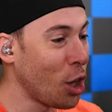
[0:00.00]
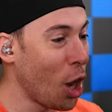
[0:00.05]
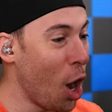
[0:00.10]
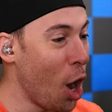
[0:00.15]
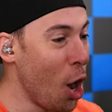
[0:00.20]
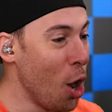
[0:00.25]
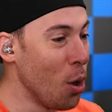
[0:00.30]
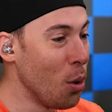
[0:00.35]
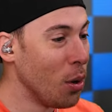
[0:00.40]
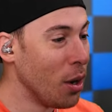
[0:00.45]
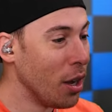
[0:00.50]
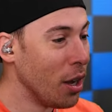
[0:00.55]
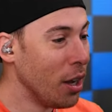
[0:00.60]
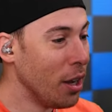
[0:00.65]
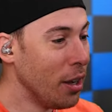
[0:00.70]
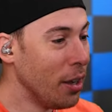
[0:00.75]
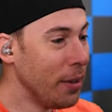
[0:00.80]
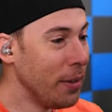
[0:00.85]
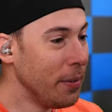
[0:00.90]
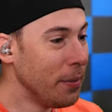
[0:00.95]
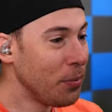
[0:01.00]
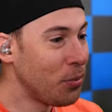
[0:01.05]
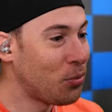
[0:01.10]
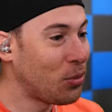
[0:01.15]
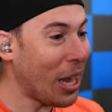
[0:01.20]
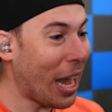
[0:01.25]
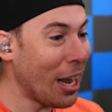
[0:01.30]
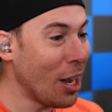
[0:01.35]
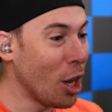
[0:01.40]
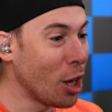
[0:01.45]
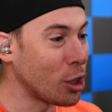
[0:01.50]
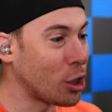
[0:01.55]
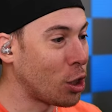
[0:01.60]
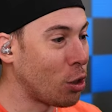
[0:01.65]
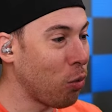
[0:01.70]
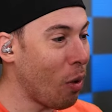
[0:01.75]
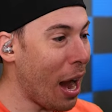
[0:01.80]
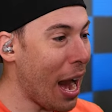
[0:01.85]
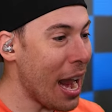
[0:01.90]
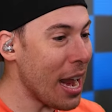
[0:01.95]
Dude! That looks
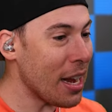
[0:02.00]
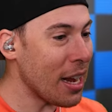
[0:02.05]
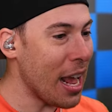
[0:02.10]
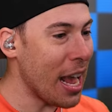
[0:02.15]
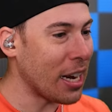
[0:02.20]
great!